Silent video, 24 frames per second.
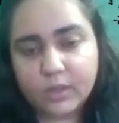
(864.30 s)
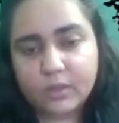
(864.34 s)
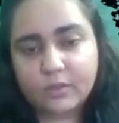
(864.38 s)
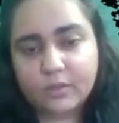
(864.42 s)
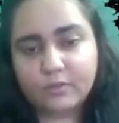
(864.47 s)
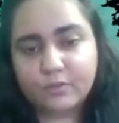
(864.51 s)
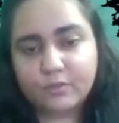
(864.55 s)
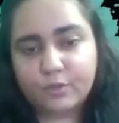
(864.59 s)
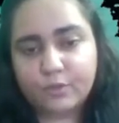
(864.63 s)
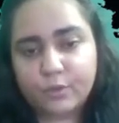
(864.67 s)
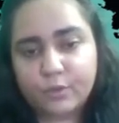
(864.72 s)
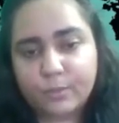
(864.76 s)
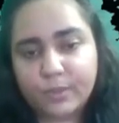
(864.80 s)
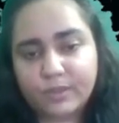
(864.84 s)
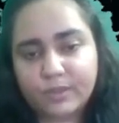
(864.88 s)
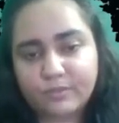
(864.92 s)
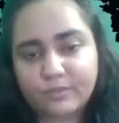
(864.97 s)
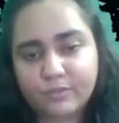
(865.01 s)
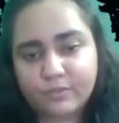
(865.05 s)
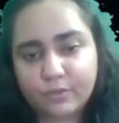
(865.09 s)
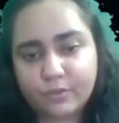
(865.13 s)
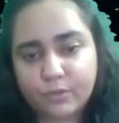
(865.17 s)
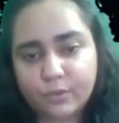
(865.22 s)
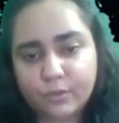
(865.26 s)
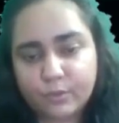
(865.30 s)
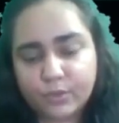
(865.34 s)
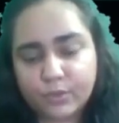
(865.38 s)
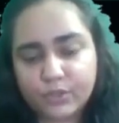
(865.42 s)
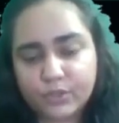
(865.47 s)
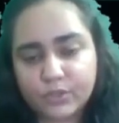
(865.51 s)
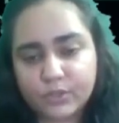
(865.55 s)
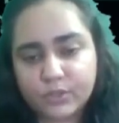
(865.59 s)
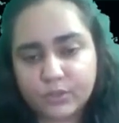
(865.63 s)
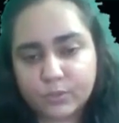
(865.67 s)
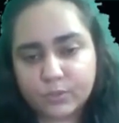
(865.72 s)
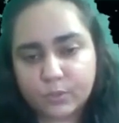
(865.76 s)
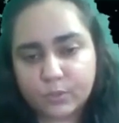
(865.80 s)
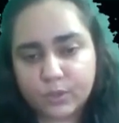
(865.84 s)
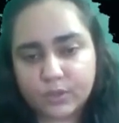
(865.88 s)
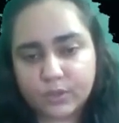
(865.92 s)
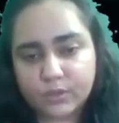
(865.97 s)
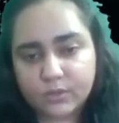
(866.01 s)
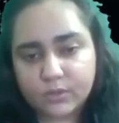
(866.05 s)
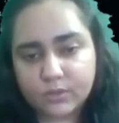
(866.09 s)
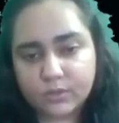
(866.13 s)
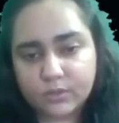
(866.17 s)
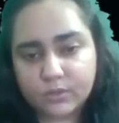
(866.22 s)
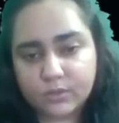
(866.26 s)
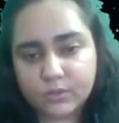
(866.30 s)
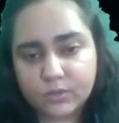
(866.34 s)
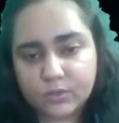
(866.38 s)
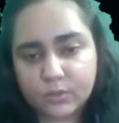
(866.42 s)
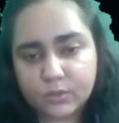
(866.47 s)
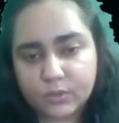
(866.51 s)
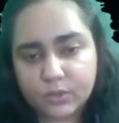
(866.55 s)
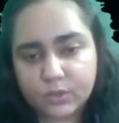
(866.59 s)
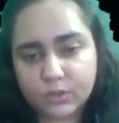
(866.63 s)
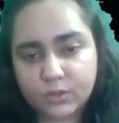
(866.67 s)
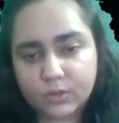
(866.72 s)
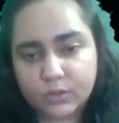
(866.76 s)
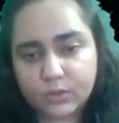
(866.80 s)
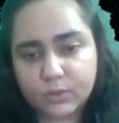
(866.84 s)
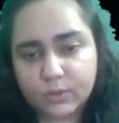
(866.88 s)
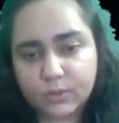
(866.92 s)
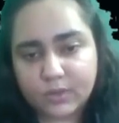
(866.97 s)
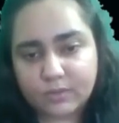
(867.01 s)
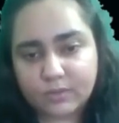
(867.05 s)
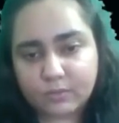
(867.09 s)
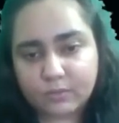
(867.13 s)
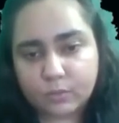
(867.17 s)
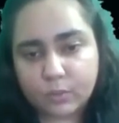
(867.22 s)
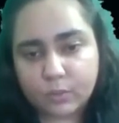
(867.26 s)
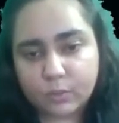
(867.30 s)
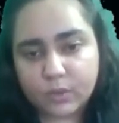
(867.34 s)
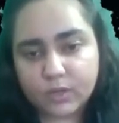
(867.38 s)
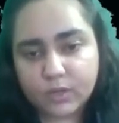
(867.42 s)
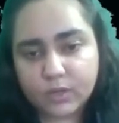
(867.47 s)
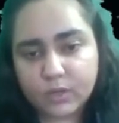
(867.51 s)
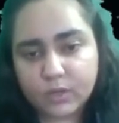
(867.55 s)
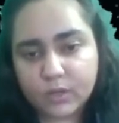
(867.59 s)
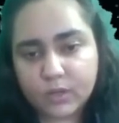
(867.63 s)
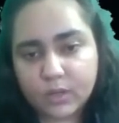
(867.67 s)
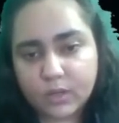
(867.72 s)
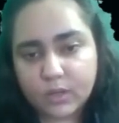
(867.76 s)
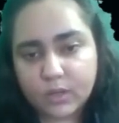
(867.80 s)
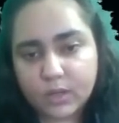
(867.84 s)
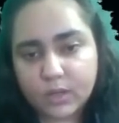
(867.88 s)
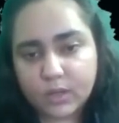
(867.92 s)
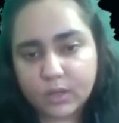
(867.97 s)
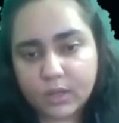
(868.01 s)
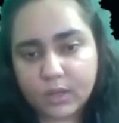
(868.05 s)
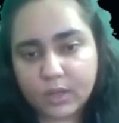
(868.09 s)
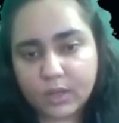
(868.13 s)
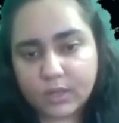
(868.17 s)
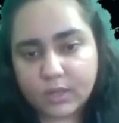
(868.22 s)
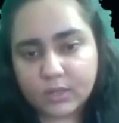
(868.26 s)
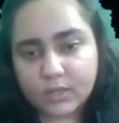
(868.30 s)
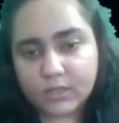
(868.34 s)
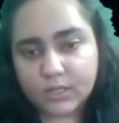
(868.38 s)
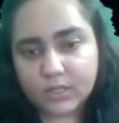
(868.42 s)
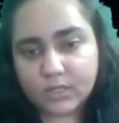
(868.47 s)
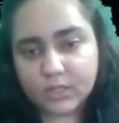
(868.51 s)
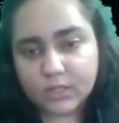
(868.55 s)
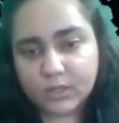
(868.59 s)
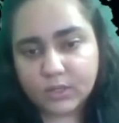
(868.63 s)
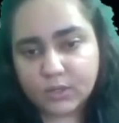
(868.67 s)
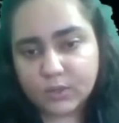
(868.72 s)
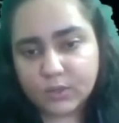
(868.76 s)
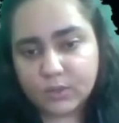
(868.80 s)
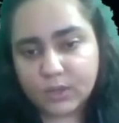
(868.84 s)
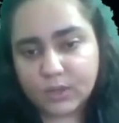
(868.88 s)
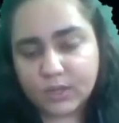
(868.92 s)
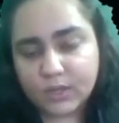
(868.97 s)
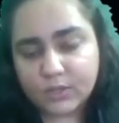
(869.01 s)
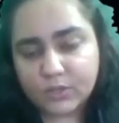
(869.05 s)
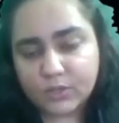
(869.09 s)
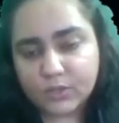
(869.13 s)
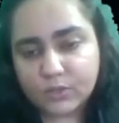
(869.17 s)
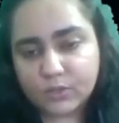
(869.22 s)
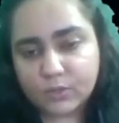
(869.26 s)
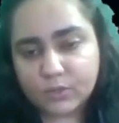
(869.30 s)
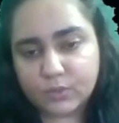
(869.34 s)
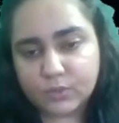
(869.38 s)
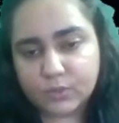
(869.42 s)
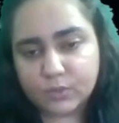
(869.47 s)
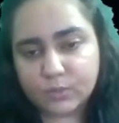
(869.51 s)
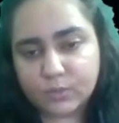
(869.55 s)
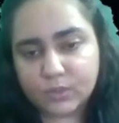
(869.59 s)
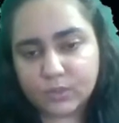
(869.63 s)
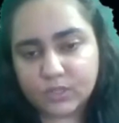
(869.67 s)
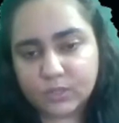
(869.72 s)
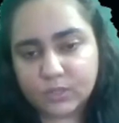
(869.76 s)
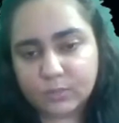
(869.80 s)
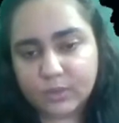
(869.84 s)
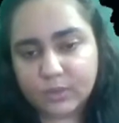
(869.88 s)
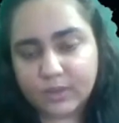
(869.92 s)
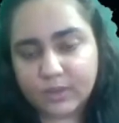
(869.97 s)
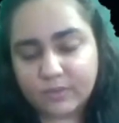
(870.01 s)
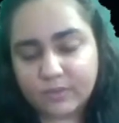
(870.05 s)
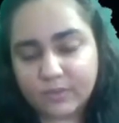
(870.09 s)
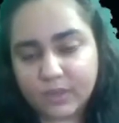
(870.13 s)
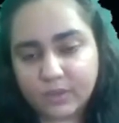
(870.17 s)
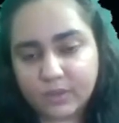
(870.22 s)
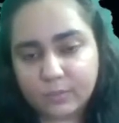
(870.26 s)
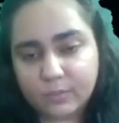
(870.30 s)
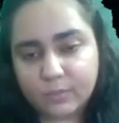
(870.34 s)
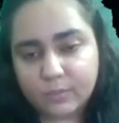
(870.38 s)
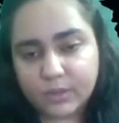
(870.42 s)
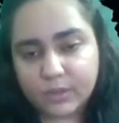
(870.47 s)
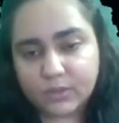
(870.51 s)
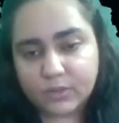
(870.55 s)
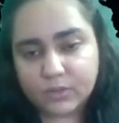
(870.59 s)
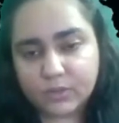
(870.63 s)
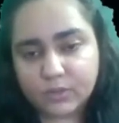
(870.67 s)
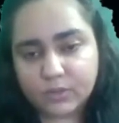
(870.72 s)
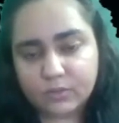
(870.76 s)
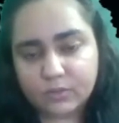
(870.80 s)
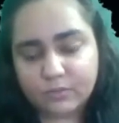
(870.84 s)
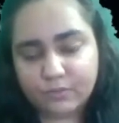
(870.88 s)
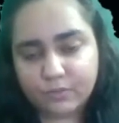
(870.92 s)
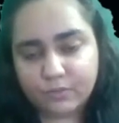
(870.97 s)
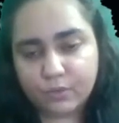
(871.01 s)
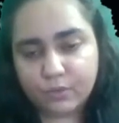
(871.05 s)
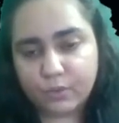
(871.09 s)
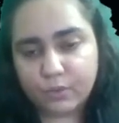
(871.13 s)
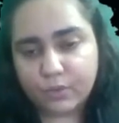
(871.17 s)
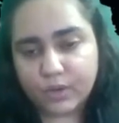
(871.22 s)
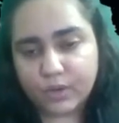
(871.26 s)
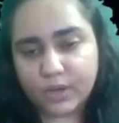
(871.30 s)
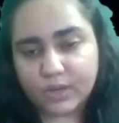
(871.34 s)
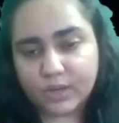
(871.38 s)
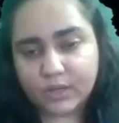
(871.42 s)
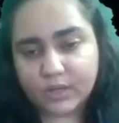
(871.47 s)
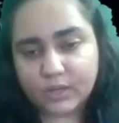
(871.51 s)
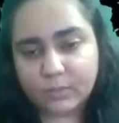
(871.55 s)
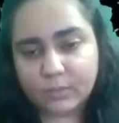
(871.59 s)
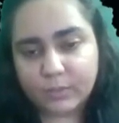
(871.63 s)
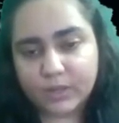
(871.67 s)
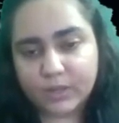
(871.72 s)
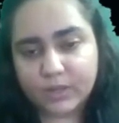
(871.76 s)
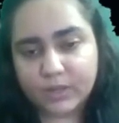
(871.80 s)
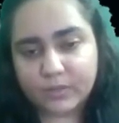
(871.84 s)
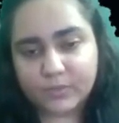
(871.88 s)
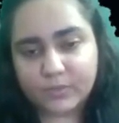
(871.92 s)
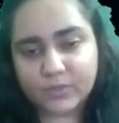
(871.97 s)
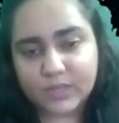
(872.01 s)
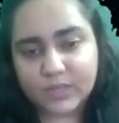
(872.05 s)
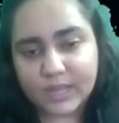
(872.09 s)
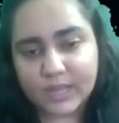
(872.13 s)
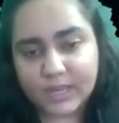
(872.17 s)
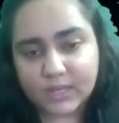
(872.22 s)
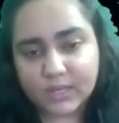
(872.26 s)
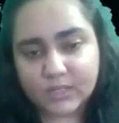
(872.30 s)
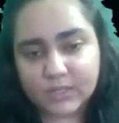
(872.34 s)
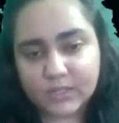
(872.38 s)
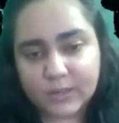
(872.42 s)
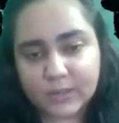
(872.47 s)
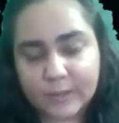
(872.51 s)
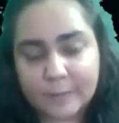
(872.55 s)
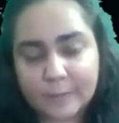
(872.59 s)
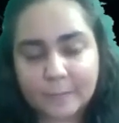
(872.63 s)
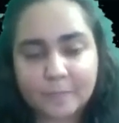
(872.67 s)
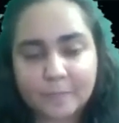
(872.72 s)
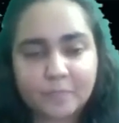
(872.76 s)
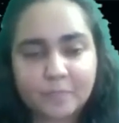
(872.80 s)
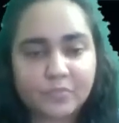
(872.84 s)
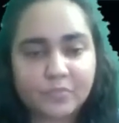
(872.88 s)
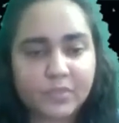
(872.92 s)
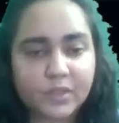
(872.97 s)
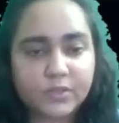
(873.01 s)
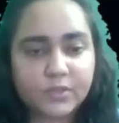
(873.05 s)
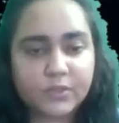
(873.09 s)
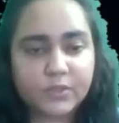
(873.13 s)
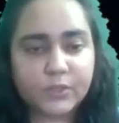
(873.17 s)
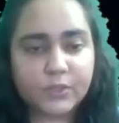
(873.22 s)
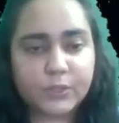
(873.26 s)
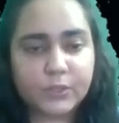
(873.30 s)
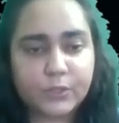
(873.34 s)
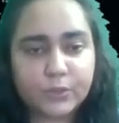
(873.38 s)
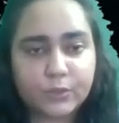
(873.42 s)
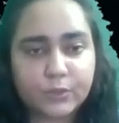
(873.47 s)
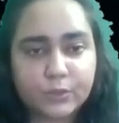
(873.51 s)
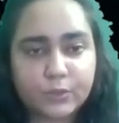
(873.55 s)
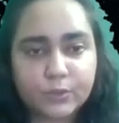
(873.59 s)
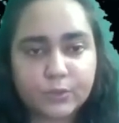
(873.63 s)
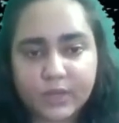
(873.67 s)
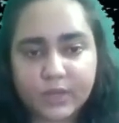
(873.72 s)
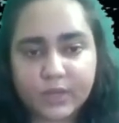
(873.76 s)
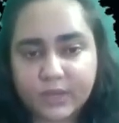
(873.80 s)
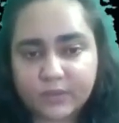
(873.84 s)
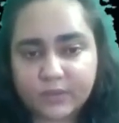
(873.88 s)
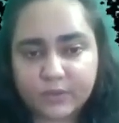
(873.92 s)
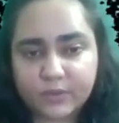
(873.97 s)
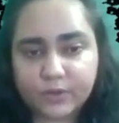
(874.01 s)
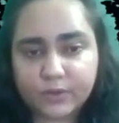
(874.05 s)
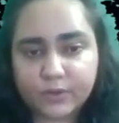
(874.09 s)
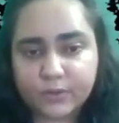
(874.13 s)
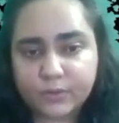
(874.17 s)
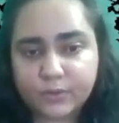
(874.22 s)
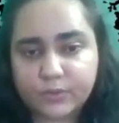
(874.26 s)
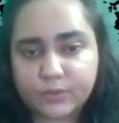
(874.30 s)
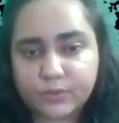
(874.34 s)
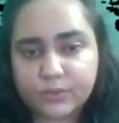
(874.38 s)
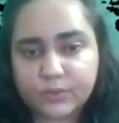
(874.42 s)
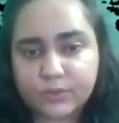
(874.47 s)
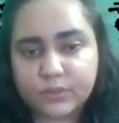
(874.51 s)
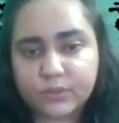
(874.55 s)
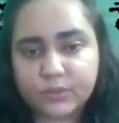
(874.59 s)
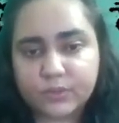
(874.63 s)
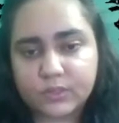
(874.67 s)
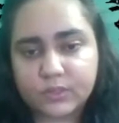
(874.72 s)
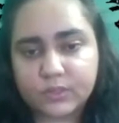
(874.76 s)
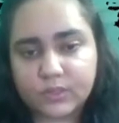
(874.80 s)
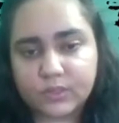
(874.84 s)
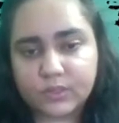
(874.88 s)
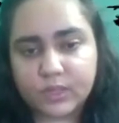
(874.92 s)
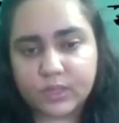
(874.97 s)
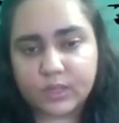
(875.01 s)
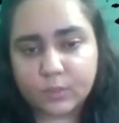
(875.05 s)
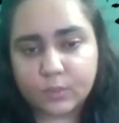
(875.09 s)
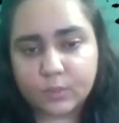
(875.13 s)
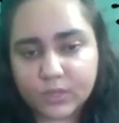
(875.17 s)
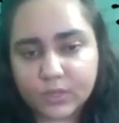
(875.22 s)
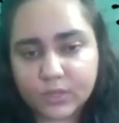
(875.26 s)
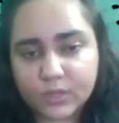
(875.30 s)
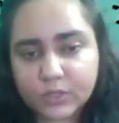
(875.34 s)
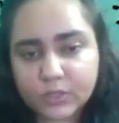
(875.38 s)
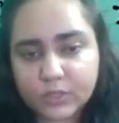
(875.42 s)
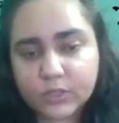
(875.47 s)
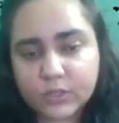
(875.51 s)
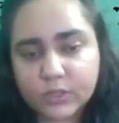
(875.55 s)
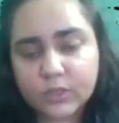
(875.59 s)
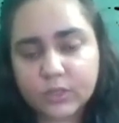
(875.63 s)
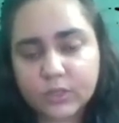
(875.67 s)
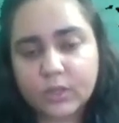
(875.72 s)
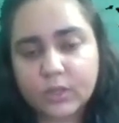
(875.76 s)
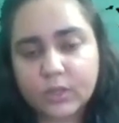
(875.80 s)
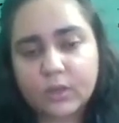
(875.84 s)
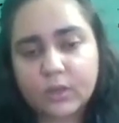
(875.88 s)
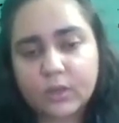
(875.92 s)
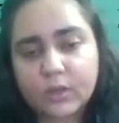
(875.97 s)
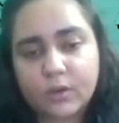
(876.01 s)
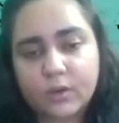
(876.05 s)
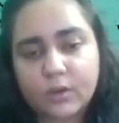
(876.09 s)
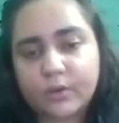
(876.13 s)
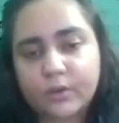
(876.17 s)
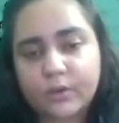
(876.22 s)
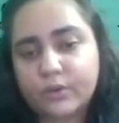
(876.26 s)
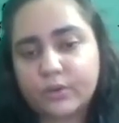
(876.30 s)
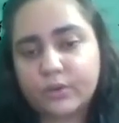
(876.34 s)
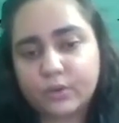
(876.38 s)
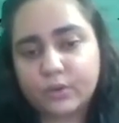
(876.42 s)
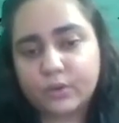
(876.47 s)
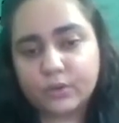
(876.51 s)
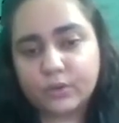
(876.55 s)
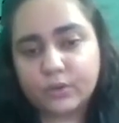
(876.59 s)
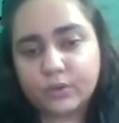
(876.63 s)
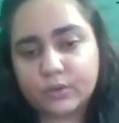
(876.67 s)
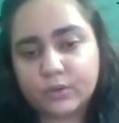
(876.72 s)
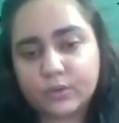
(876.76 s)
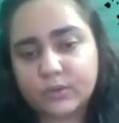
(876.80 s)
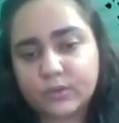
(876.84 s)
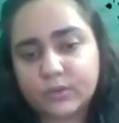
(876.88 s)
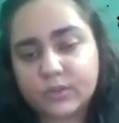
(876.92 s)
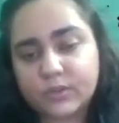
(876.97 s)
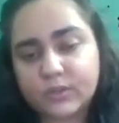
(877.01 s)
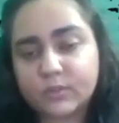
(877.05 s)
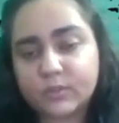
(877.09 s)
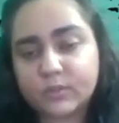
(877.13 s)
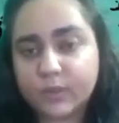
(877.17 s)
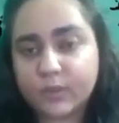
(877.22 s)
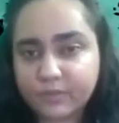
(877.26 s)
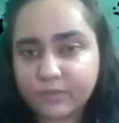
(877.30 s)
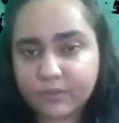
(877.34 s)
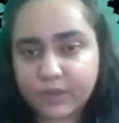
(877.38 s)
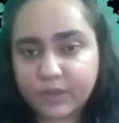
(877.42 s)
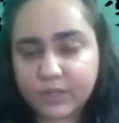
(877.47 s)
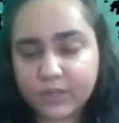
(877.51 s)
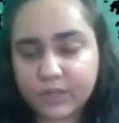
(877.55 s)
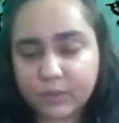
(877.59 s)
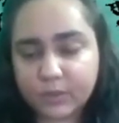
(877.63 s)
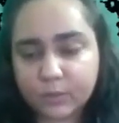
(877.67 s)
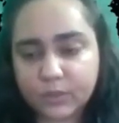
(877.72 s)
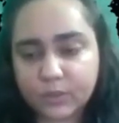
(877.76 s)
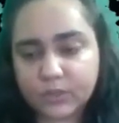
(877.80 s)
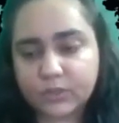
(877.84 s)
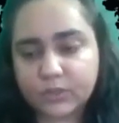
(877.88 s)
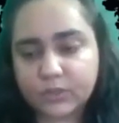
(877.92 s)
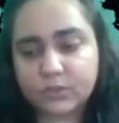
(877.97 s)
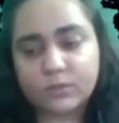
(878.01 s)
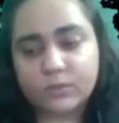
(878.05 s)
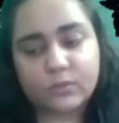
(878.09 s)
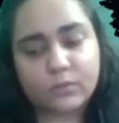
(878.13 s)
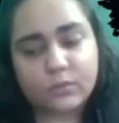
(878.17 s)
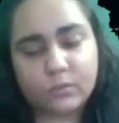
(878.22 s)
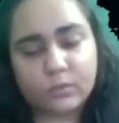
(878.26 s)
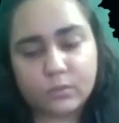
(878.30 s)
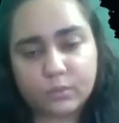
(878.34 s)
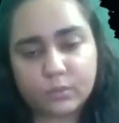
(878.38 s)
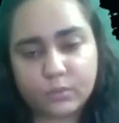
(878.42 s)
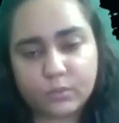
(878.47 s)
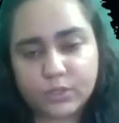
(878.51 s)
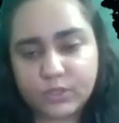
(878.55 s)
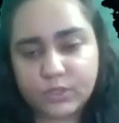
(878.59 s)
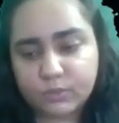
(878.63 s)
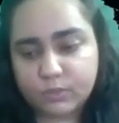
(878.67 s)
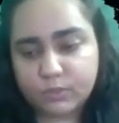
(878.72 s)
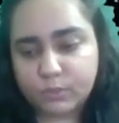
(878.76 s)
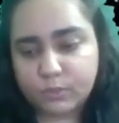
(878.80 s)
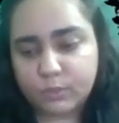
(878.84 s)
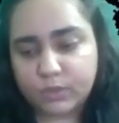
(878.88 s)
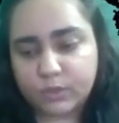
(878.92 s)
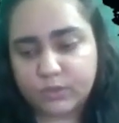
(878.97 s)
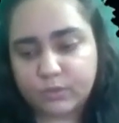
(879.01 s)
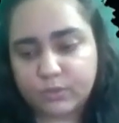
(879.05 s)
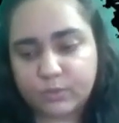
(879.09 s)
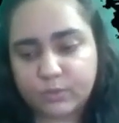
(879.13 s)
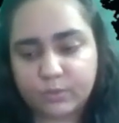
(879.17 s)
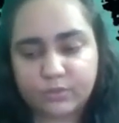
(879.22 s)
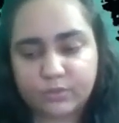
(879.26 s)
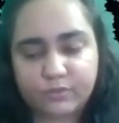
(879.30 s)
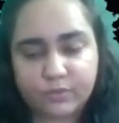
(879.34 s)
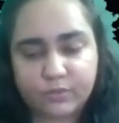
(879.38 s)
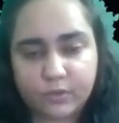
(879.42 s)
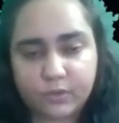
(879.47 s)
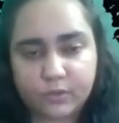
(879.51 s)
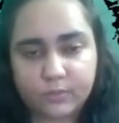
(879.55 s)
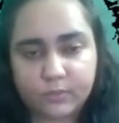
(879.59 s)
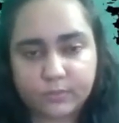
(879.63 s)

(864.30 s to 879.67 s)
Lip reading: 4 by 4, which is 1. So here you have 1. And here you had 2. So multiply that by 4 and becomes 8. So you could either use this equation or you could use this modified equation, whichever one you prefer.